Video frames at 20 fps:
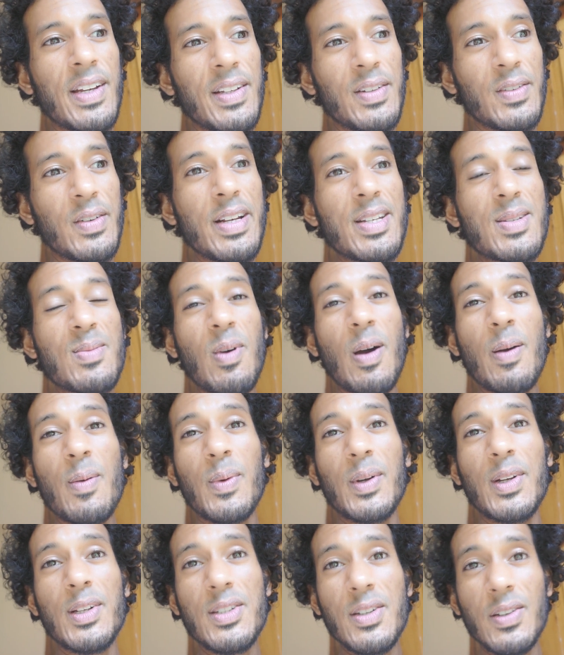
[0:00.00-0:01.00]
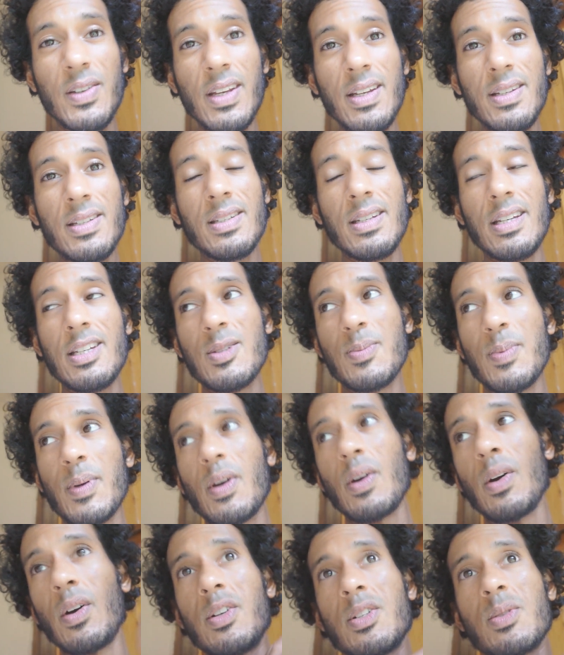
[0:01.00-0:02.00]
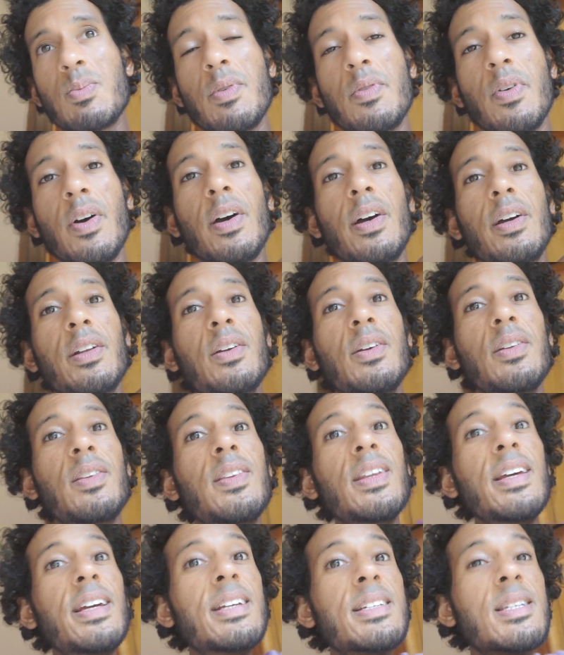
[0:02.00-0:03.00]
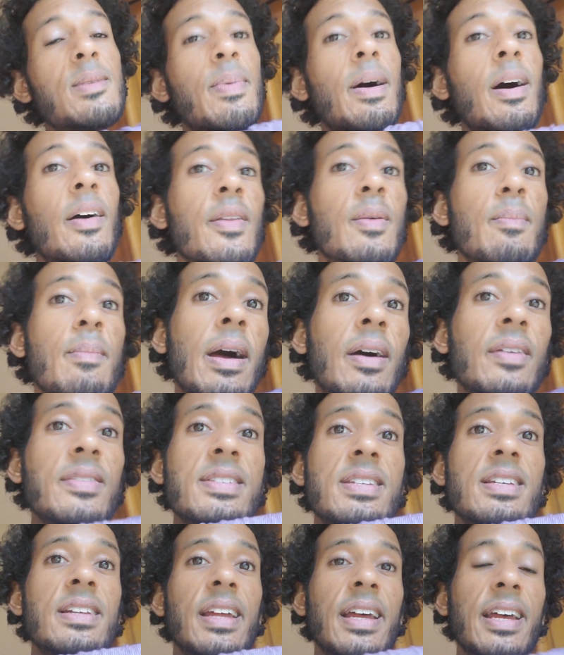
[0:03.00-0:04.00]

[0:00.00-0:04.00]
The reason why I want to do this is because we've heard good things about the mountain